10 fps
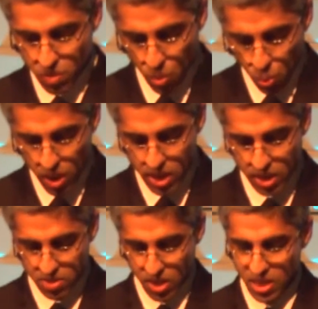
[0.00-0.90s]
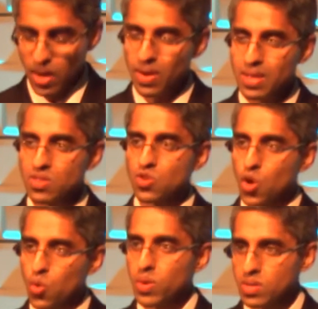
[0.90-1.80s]
One is that there is
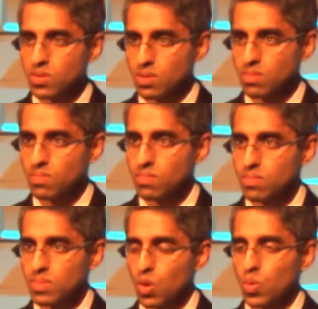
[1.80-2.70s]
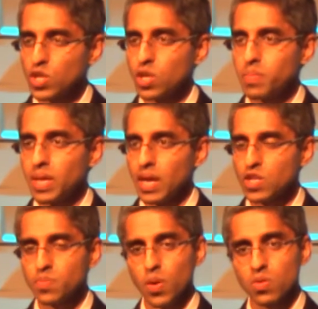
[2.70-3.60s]
no reason that we should be
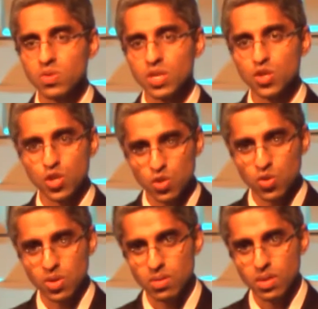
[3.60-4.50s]
exposing children